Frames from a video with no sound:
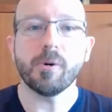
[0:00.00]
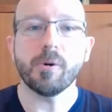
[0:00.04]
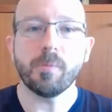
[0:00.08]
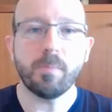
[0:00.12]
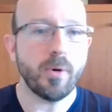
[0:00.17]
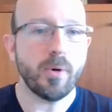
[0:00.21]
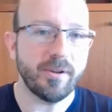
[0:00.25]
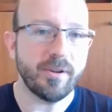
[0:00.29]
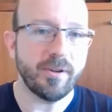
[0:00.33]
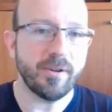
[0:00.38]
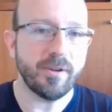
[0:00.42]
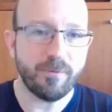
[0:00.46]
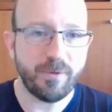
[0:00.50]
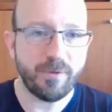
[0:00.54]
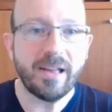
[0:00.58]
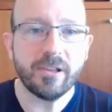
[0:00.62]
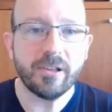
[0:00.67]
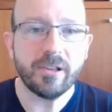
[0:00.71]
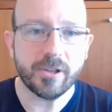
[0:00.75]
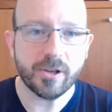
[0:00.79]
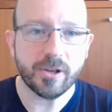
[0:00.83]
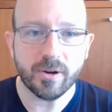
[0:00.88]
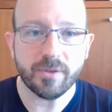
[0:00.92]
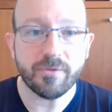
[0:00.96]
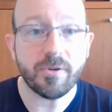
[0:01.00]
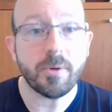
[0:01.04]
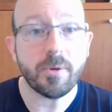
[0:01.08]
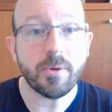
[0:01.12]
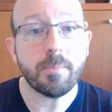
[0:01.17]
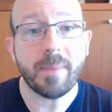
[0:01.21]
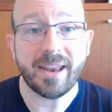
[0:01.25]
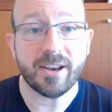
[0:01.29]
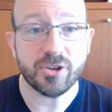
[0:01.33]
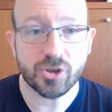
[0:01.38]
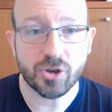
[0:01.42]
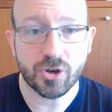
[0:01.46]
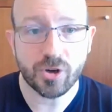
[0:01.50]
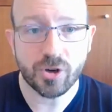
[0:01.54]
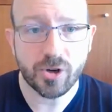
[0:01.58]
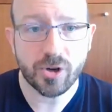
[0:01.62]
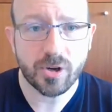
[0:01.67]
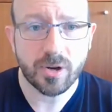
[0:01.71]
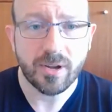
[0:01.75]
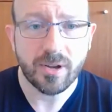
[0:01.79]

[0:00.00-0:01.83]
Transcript: point of failure of a manager.